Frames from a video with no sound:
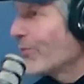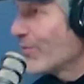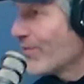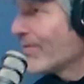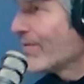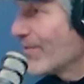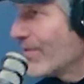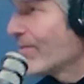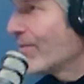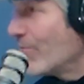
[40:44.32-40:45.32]
of
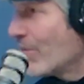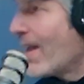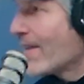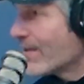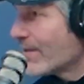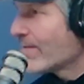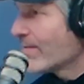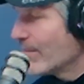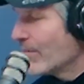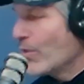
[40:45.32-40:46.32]
two
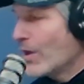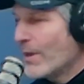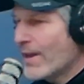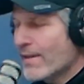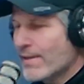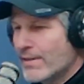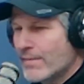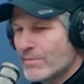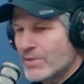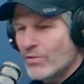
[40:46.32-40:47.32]
classes way back.
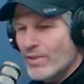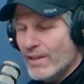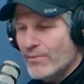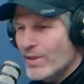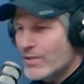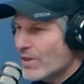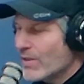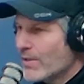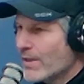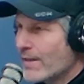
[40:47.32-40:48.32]
Still kind of
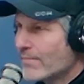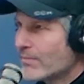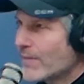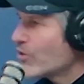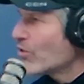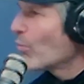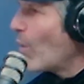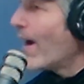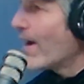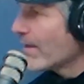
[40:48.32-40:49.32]
frustrated with that. Not
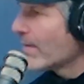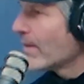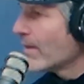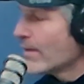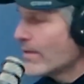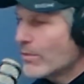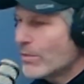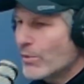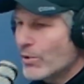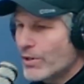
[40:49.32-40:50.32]
sure why
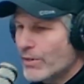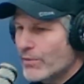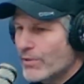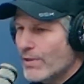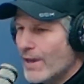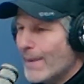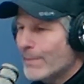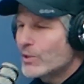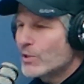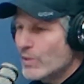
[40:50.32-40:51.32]
when we're looking for
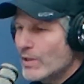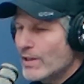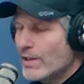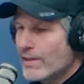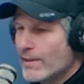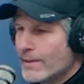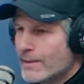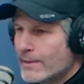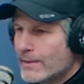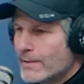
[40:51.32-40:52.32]
opportunity.
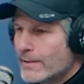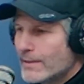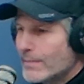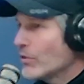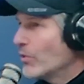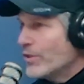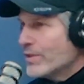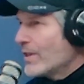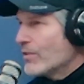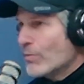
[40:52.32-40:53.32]
Uh, you
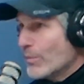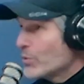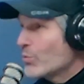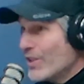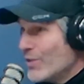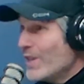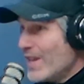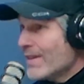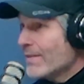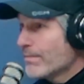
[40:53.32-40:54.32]
know, the state tournament was really
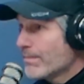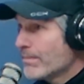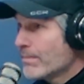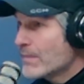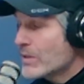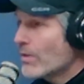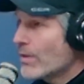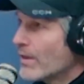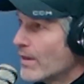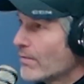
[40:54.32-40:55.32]
unique.
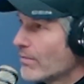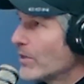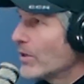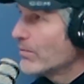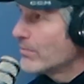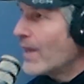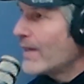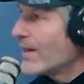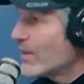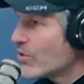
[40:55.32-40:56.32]
So I think, you know,
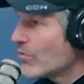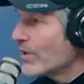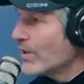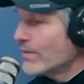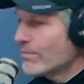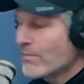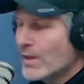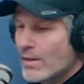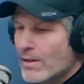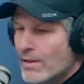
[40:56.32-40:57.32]
that history and.